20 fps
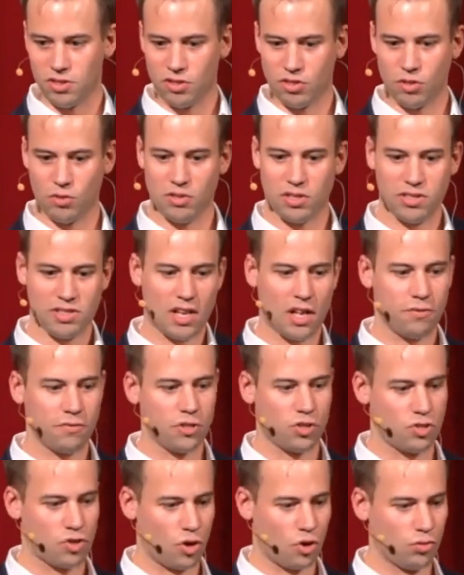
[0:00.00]
So this
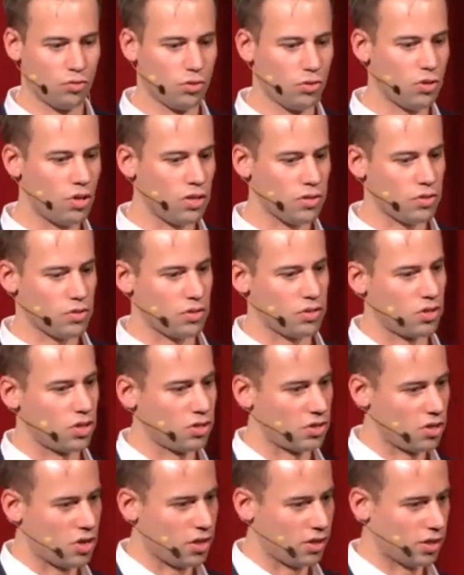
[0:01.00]
selfie drone could also
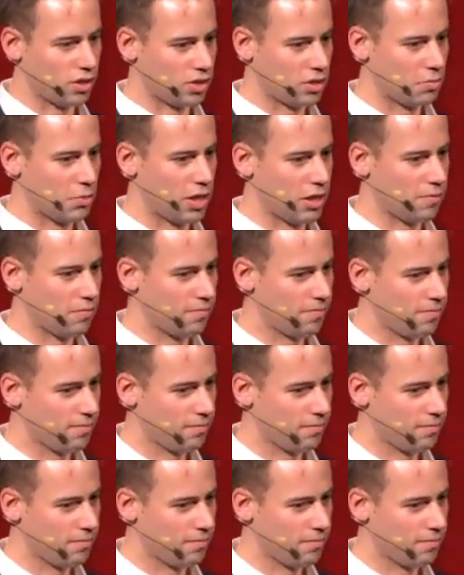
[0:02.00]
start talking to me.